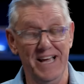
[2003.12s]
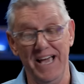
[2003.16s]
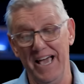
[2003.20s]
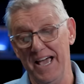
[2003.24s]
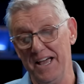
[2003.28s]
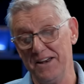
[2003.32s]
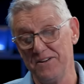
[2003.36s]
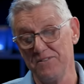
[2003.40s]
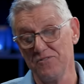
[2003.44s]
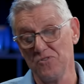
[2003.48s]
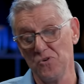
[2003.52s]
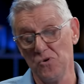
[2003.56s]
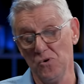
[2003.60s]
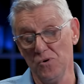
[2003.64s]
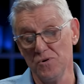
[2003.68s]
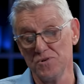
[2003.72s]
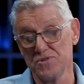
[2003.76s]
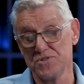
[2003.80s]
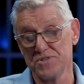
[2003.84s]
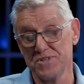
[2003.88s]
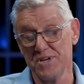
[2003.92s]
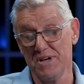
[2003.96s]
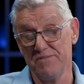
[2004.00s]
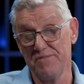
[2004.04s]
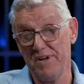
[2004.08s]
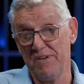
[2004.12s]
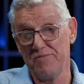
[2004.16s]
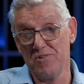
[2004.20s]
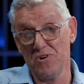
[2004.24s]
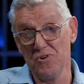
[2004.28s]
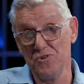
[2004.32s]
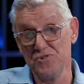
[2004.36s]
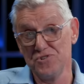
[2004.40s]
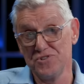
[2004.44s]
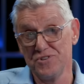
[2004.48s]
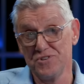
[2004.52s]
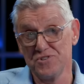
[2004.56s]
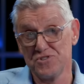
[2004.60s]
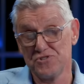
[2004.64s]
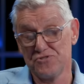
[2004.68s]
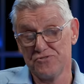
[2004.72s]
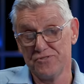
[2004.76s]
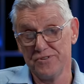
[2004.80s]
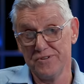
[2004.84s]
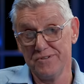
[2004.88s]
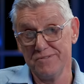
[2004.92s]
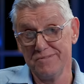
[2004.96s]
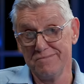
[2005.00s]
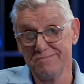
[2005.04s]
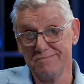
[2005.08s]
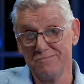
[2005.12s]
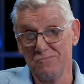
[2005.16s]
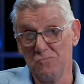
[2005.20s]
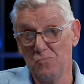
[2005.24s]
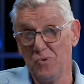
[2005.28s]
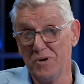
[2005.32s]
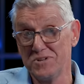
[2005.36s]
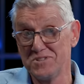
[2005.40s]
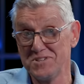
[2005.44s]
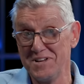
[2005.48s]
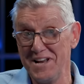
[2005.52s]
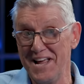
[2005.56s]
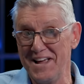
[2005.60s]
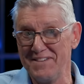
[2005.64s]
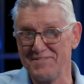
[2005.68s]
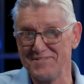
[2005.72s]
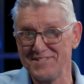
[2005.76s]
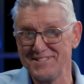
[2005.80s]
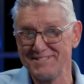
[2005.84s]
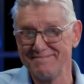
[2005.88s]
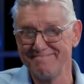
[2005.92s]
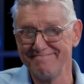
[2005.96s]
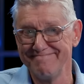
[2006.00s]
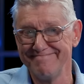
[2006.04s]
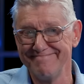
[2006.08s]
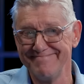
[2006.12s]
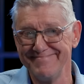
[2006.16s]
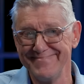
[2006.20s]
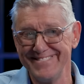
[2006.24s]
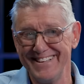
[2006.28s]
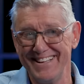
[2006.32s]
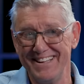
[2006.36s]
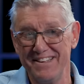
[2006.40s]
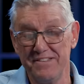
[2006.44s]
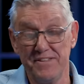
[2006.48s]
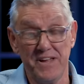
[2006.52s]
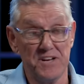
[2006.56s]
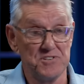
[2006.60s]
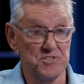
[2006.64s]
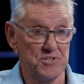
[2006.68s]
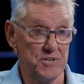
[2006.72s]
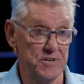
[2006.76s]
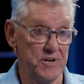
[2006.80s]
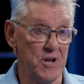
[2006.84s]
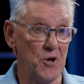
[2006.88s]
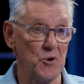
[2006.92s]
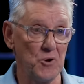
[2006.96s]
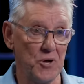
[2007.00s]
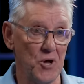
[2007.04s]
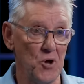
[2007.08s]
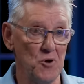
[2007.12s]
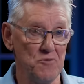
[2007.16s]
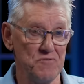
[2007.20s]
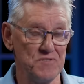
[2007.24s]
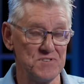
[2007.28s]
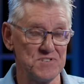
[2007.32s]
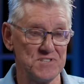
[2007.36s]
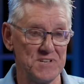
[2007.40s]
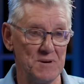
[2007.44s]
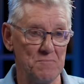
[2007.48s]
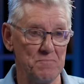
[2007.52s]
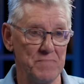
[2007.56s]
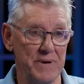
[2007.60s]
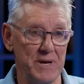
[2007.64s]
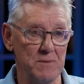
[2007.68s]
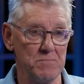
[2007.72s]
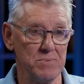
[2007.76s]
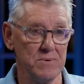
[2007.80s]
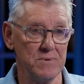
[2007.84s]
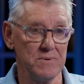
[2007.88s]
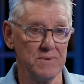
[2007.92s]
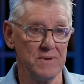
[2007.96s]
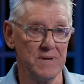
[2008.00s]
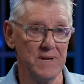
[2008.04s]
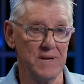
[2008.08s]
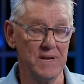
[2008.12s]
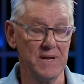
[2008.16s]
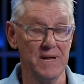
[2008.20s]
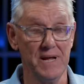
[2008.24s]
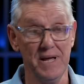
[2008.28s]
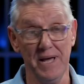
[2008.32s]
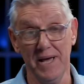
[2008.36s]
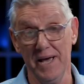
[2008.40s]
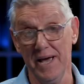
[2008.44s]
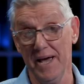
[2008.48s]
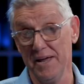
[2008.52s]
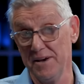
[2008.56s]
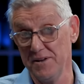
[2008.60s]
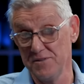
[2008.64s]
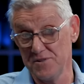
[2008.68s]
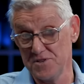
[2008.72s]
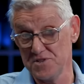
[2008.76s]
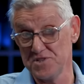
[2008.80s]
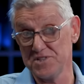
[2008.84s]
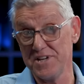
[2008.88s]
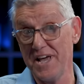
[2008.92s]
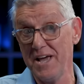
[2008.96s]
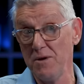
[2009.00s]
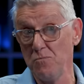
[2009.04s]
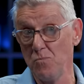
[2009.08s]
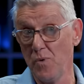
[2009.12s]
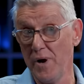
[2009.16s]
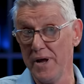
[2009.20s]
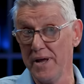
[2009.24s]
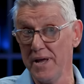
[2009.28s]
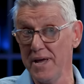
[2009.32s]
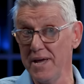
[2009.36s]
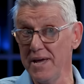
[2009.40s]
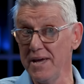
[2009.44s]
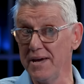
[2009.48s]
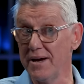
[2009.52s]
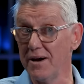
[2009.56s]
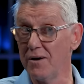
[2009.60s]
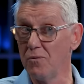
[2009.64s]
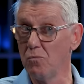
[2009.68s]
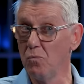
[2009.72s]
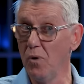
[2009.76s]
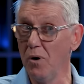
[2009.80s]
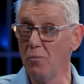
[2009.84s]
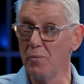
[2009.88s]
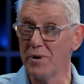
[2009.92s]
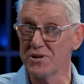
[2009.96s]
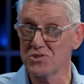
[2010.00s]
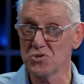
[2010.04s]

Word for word: And of course, if evolution is true, what's left? that's a no go for some people. And in the same way here, what